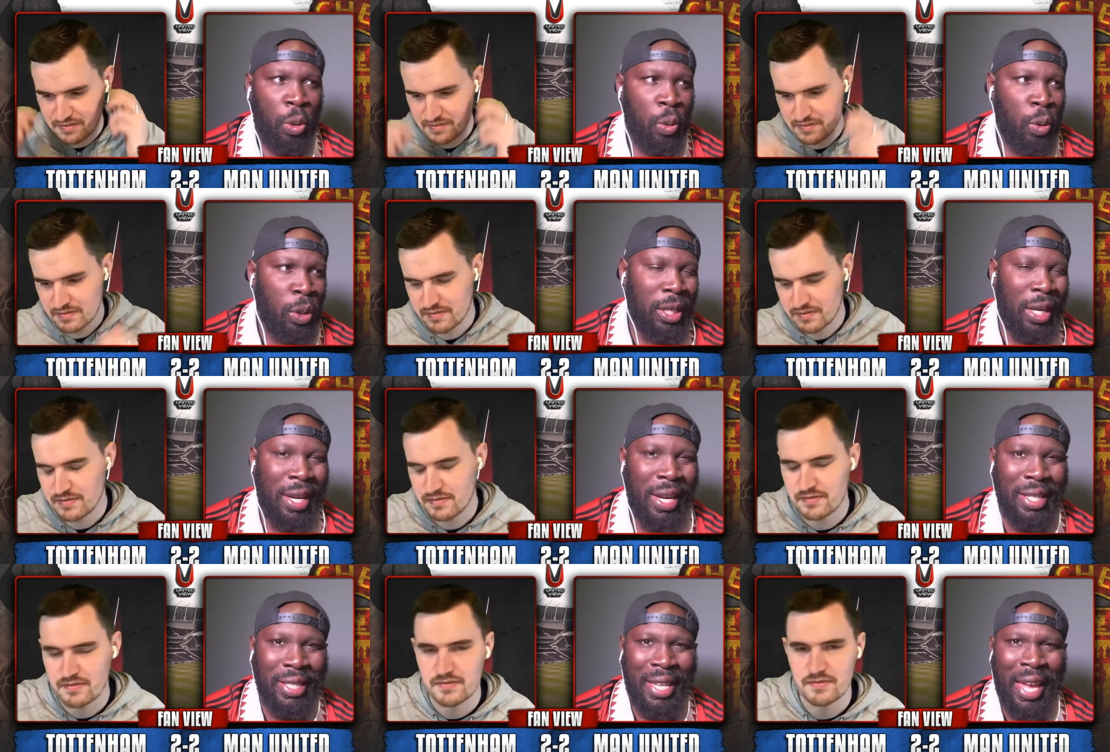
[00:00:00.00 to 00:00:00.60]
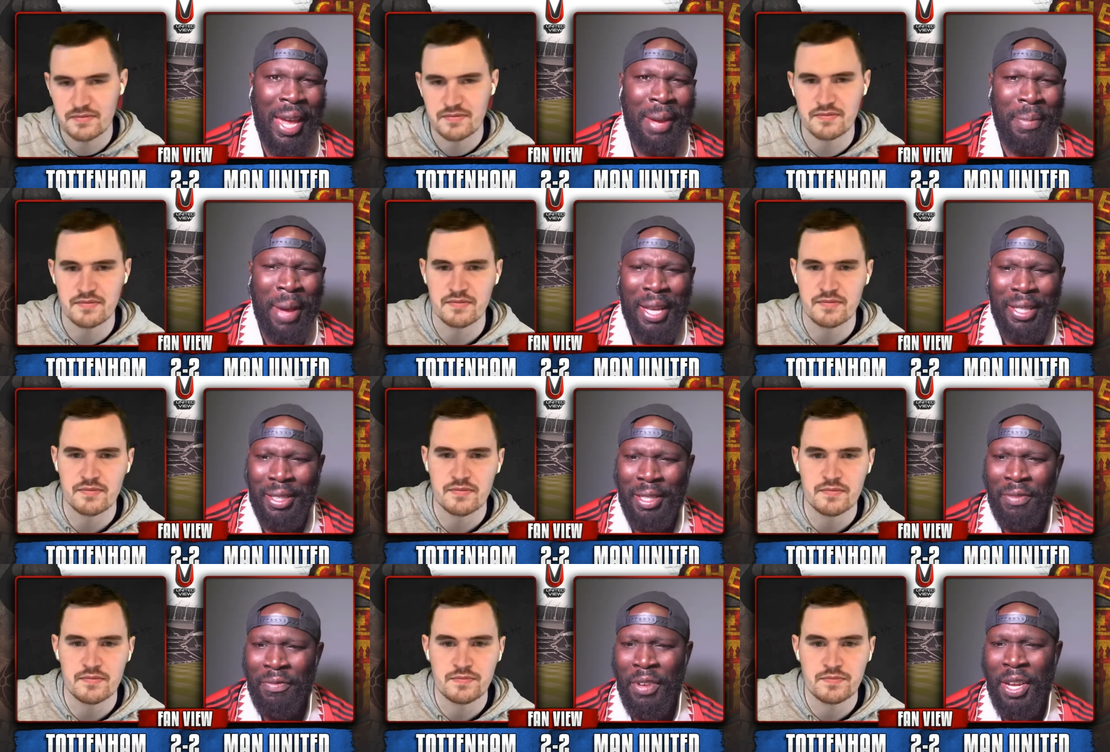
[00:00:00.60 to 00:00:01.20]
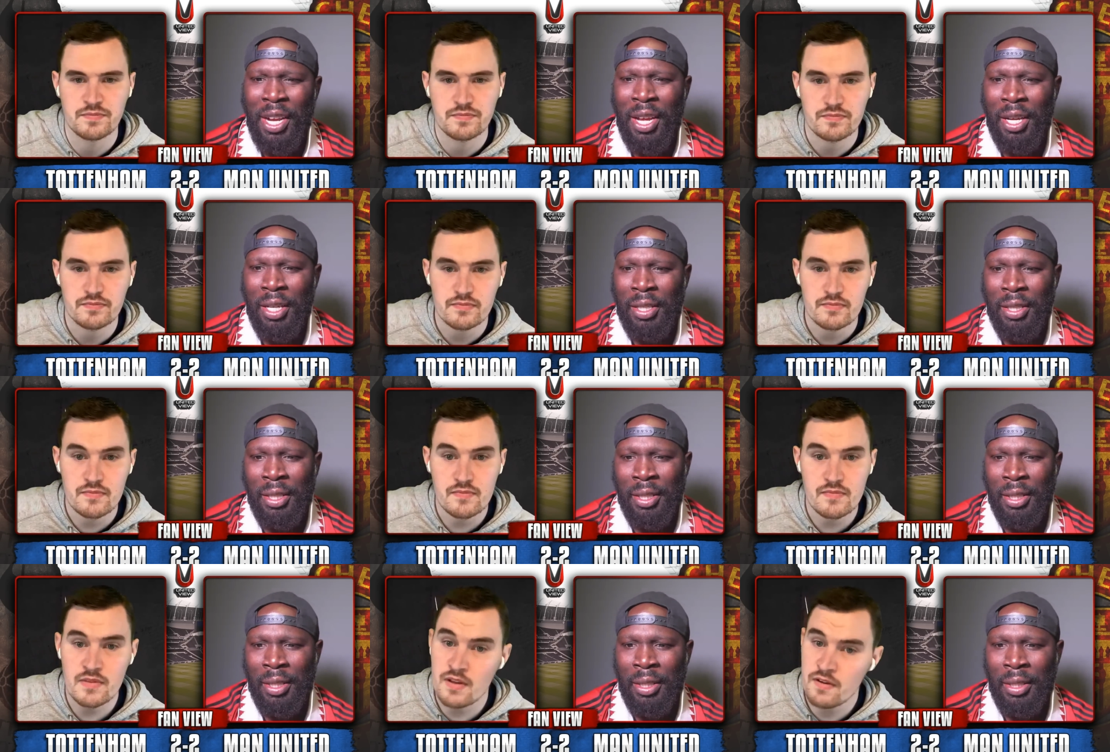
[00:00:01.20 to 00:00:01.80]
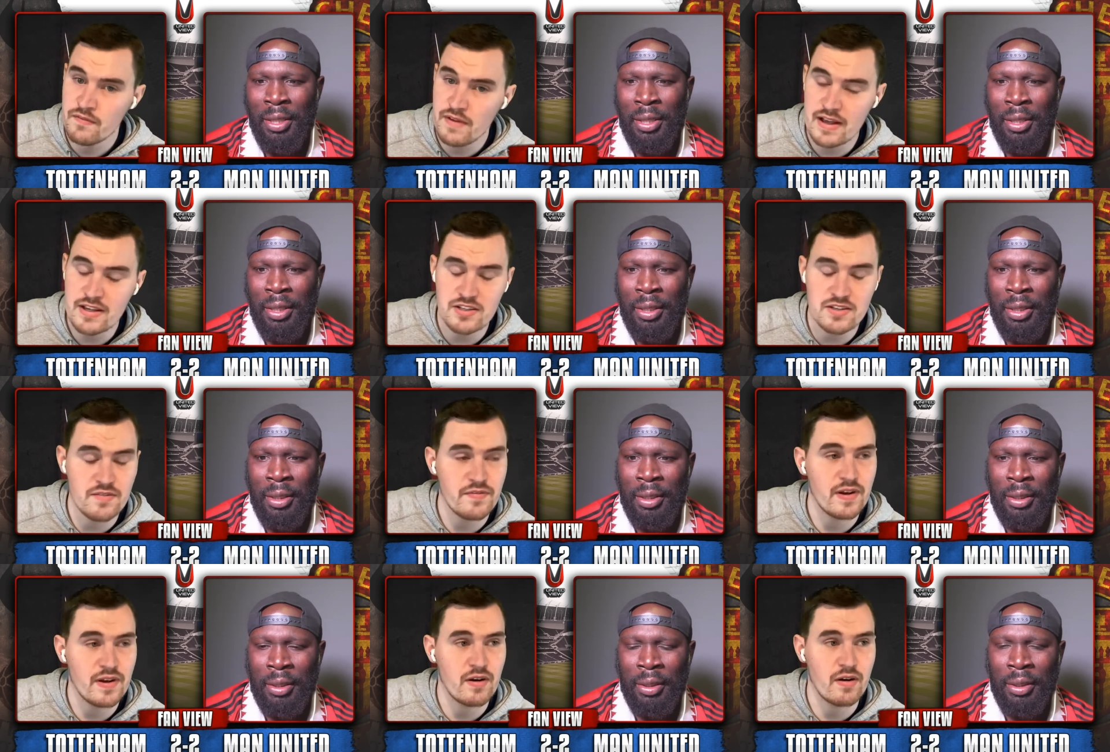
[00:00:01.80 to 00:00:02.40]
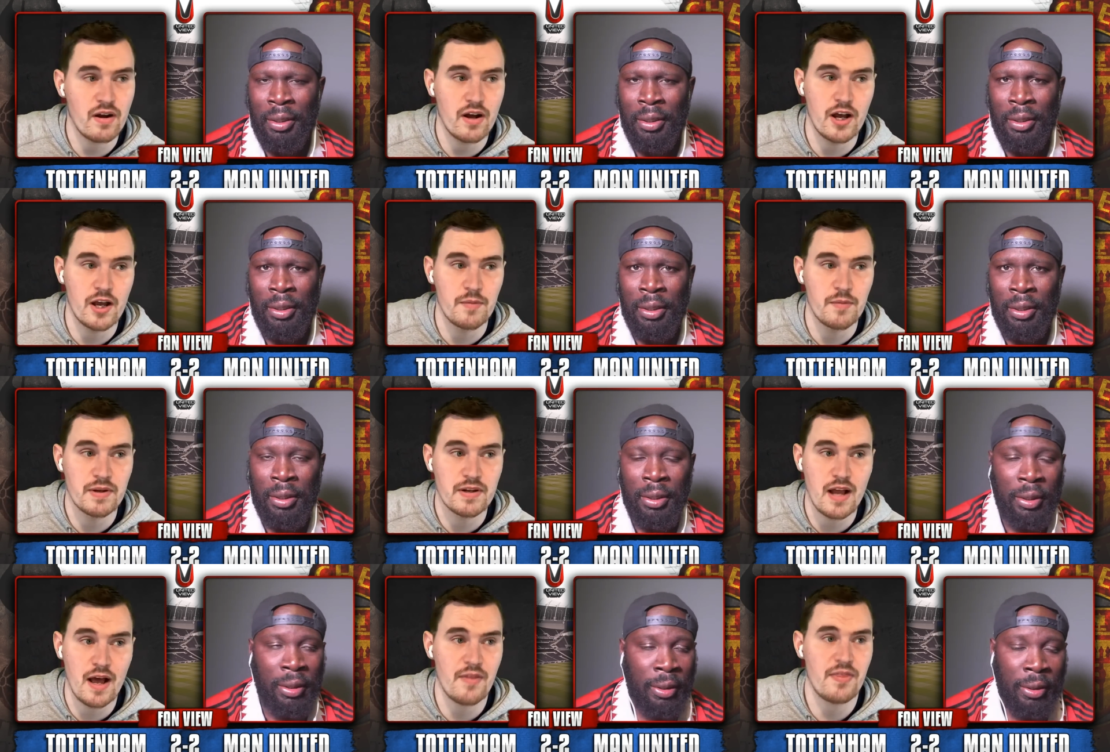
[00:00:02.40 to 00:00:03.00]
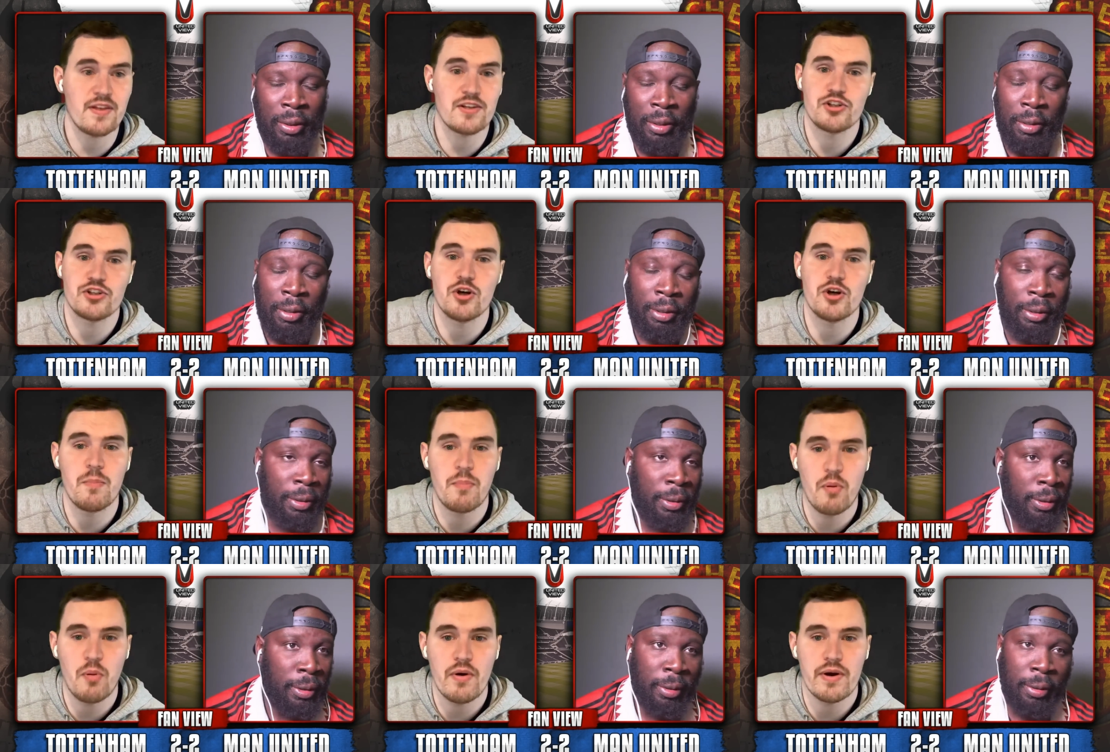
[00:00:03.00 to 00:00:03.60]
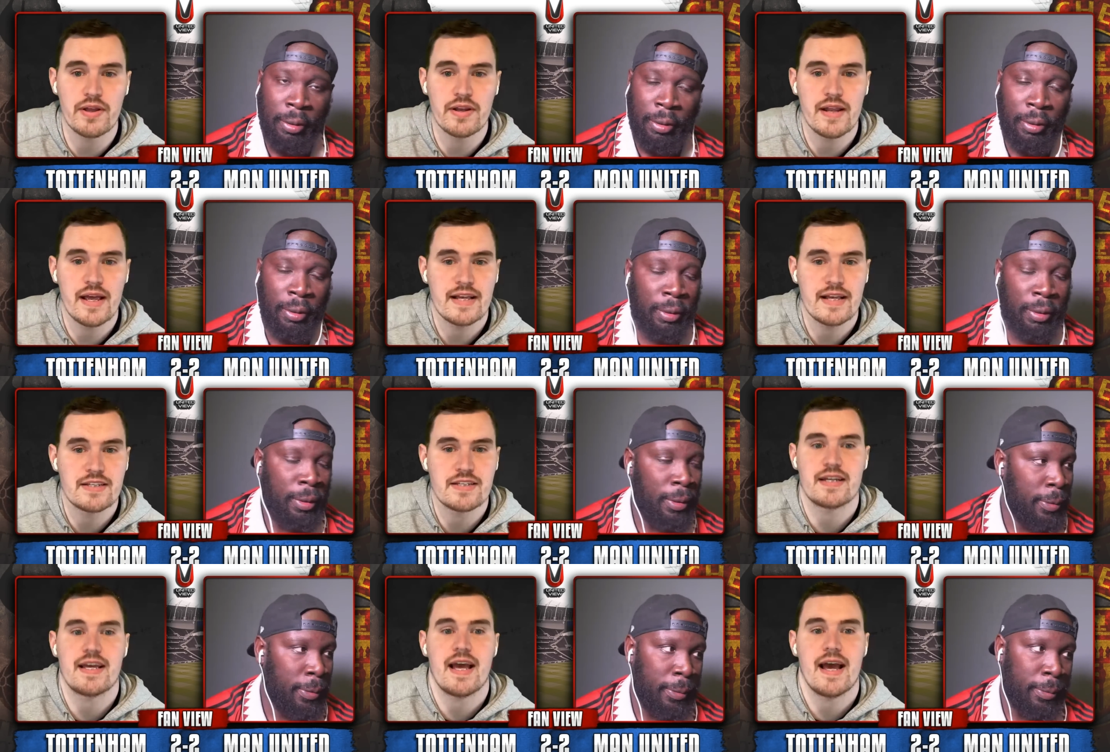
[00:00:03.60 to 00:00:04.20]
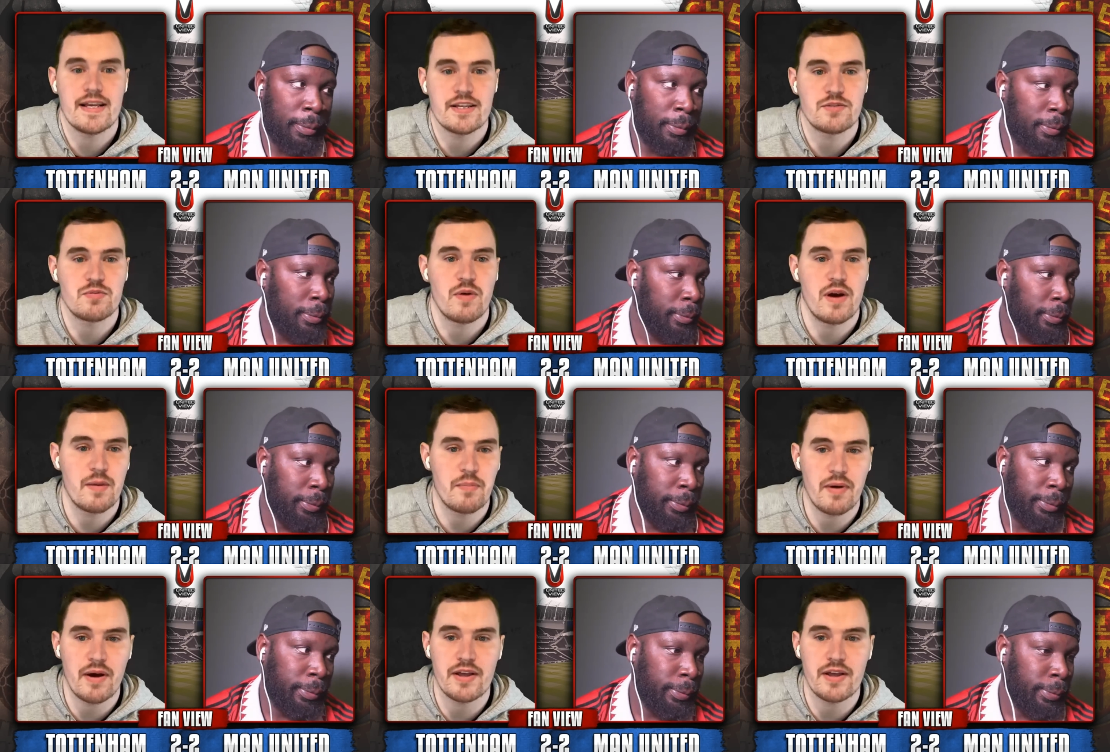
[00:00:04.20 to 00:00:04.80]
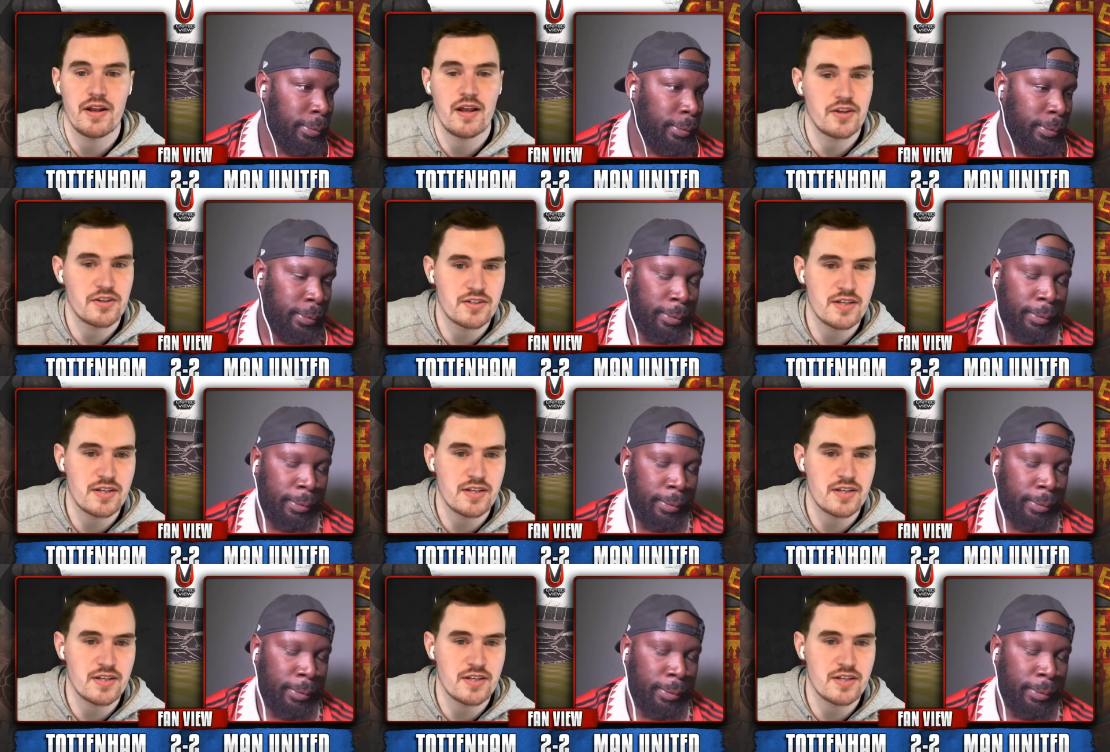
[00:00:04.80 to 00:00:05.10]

Speaker 1: what's our next game? Aston Villa at home. And I think to your point, it's the case whereby, like you